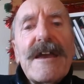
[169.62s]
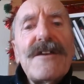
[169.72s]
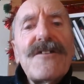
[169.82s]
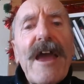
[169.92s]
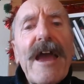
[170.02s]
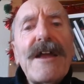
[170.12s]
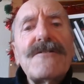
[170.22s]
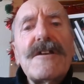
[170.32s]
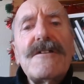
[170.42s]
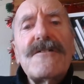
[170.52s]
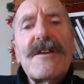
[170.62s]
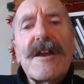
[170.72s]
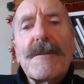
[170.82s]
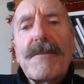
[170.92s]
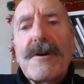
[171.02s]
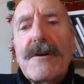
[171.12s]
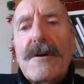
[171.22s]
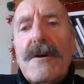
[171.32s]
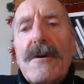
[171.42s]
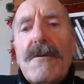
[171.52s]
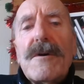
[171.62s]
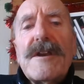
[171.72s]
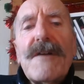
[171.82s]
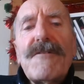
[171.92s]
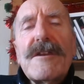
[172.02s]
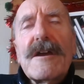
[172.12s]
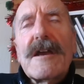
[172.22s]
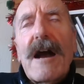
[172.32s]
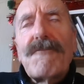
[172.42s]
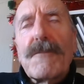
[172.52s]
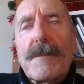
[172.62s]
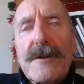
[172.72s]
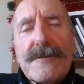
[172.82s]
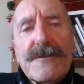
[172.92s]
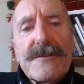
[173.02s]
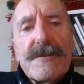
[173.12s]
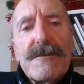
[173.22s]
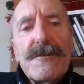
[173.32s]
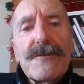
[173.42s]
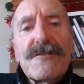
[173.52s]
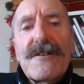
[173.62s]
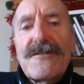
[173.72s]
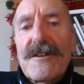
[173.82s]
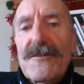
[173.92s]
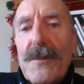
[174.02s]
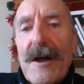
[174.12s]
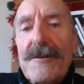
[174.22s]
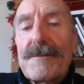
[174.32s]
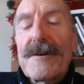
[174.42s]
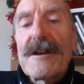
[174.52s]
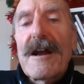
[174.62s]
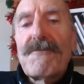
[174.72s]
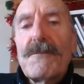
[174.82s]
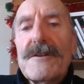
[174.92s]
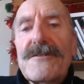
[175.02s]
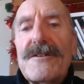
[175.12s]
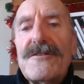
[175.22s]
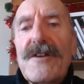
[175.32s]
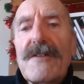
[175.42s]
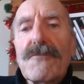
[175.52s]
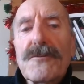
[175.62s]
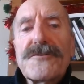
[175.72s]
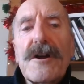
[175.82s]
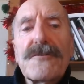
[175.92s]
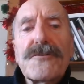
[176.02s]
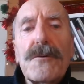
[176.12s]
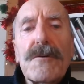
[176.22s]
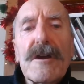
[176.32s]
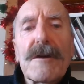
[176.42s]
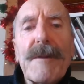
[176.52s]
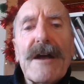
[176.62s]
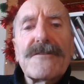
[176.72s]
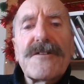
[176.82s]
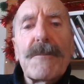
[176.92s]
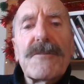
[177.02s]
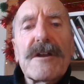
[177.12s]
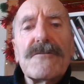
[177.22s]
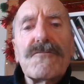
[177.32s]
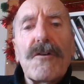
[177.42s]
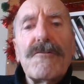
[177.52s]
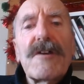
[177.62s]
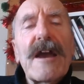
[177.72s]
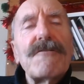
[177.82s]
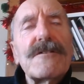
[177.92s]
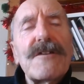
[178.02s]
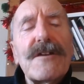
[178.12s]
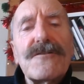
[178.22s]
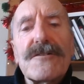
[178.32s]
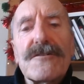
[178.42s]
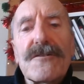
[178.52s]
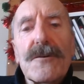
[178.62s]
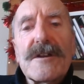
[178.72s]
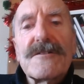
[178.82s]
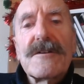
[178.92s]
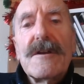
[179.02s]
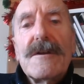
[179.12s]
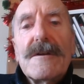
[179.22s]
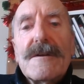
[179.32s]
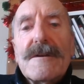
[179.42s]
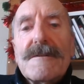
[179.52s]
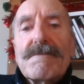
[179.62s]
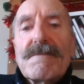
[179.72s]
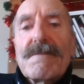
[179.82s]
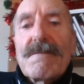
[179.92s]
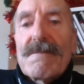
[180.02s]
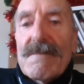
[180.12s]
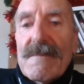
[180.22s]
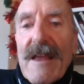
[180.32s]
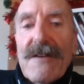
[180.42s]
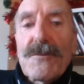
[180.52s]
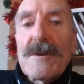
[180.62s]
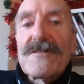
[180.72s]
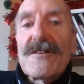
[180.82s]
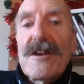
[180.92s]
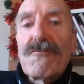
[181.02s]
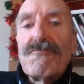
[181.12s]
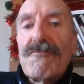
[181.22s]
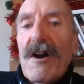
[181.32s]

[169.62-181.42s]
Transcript: Here's a handy tip. Whenever the government, not just this one, but governments in general, start talking about something and drawing our attention to it, as we are seeing